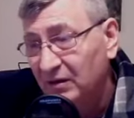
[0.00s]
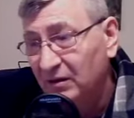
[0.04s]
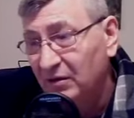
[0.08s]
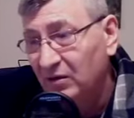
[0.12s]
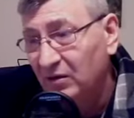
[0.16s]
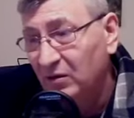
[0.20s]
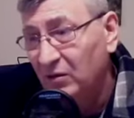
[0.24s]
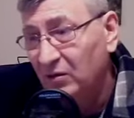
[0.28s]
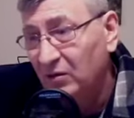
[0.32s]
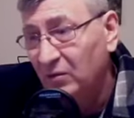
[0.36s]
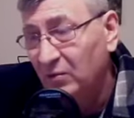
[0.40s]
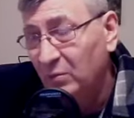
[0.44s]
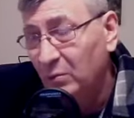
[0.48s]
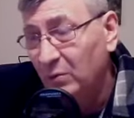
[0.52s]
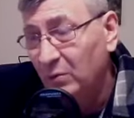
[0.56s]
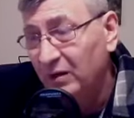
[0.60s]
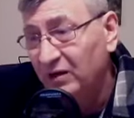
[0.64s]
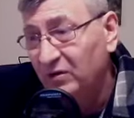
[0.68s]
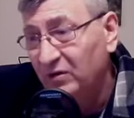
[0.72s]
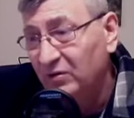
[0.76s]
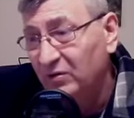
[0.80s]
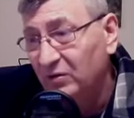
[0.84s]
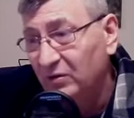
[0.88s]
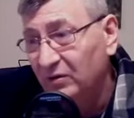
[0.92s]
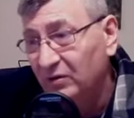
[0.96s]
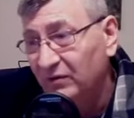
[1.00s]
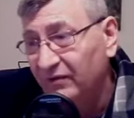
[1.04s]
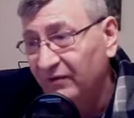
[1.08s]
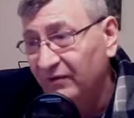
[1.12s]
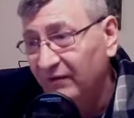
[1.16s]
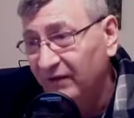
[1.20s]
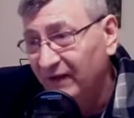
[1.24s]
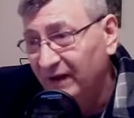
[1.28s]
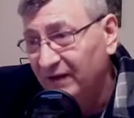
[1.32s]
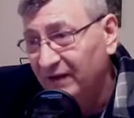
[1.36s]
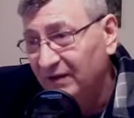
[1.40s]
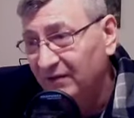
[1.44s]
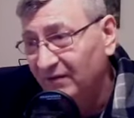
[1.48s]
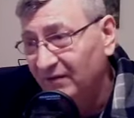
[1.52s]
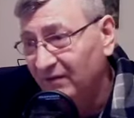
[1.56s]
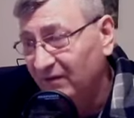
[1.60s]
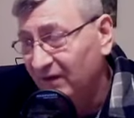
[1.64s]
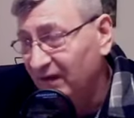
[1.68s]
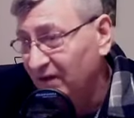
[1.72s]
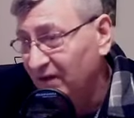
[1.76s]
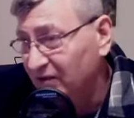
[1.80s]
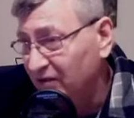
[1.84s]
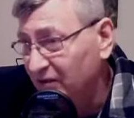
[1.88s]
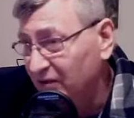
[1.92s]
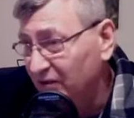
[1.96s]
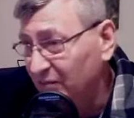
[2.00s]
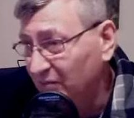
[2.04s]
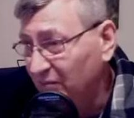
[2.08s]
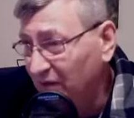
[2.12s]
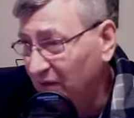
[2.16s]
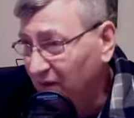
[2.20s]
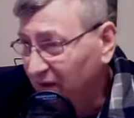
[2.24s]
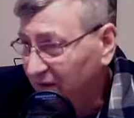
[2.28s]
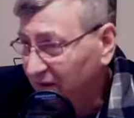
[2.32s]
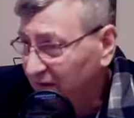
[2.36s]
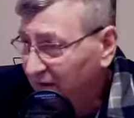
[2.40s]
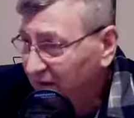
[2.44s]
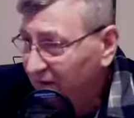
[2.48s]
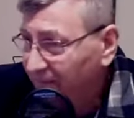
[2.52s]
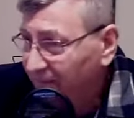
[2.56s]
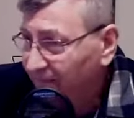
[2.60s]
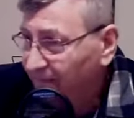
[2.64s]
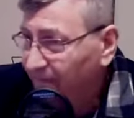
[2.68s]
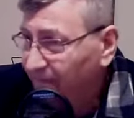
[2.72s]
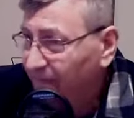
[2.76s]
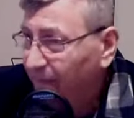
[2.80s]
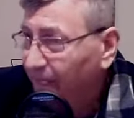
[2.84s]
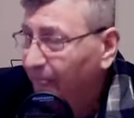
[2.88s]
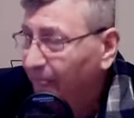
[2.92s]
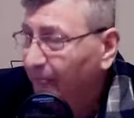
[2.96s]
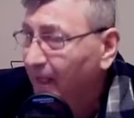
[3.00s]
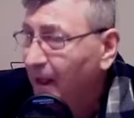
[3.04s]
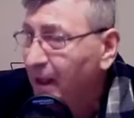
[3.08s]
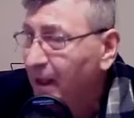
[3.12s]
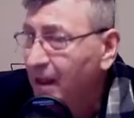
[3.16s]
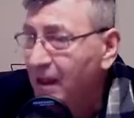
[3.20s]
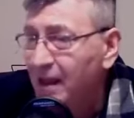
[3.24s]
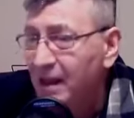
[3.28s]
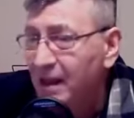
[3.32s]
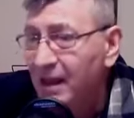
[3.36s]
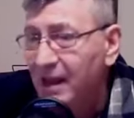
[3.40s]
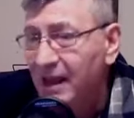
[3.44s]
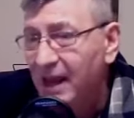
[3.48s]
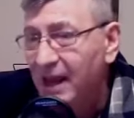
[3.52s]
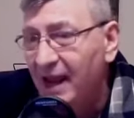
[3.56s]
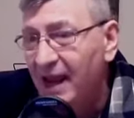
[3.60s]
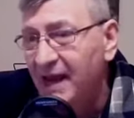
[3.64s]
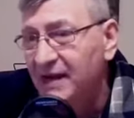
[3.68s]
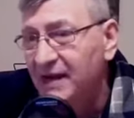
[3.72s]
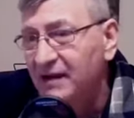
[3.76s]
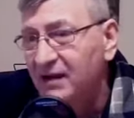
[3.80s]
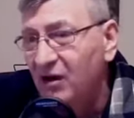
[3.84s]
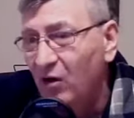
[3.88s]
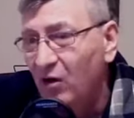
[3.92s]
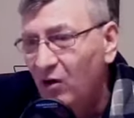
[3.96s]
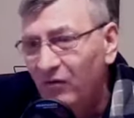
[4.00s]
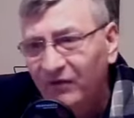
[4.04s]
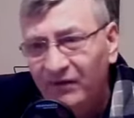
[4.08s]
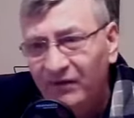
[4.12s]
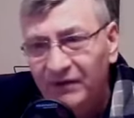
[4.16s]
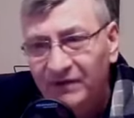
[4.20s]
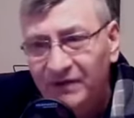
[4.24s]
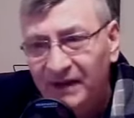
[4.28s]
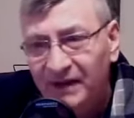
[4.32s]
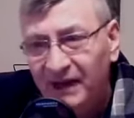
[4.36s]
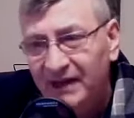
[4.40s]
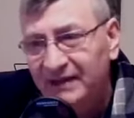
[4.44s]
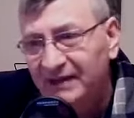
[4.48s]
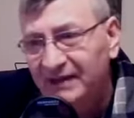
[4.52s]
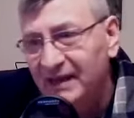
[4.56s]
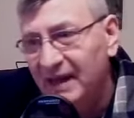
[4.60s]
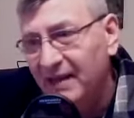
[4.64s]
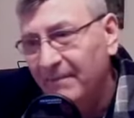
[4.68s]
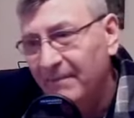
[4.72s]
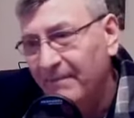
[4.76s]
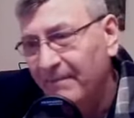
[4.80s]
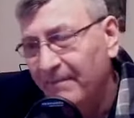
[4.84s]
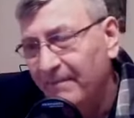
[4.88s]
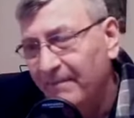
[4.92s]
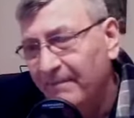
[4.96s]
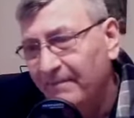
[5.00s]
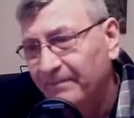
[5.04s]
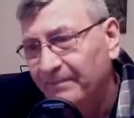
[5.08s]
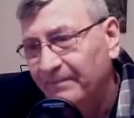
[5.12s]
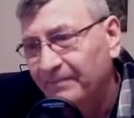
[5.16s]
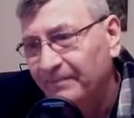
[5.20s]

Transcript: You know, we do not fight flesh and blood. And overtake them.